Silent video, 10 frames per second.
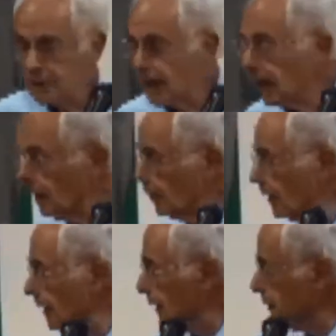
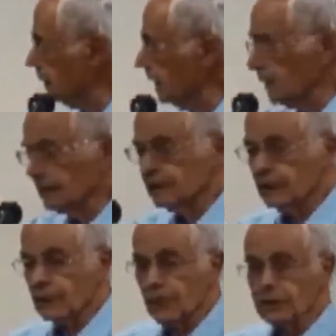Now, I
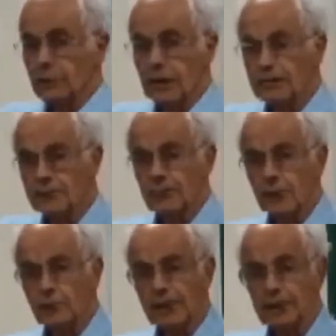forgot to ask
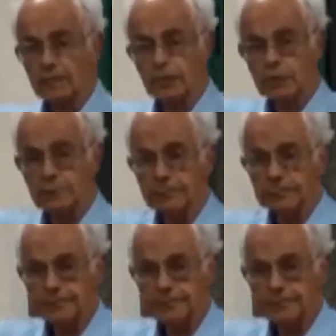for a blackboard.